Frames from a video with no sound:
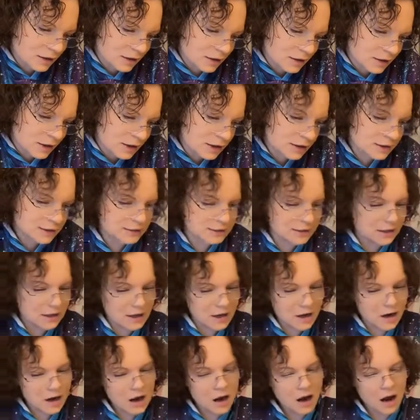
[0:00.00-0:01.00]
try another one.
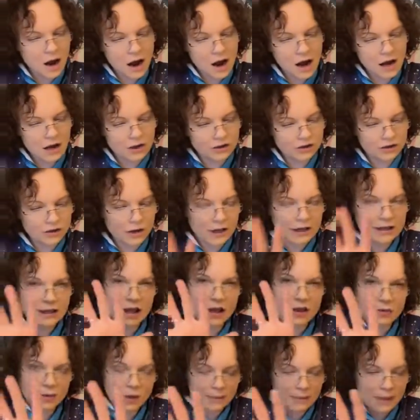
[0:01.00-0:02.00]
Maybe I'm looking
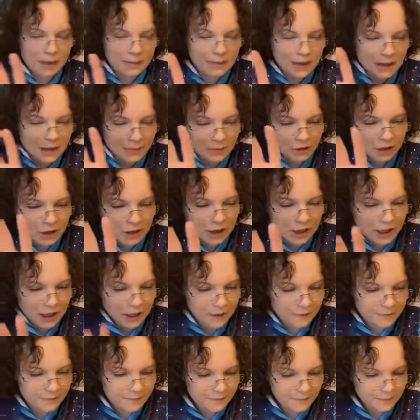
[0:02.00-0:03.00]

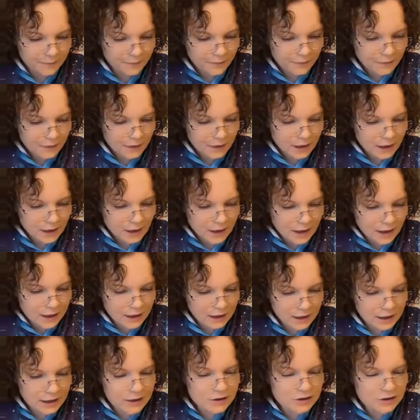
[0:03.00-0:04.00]
into it more, the other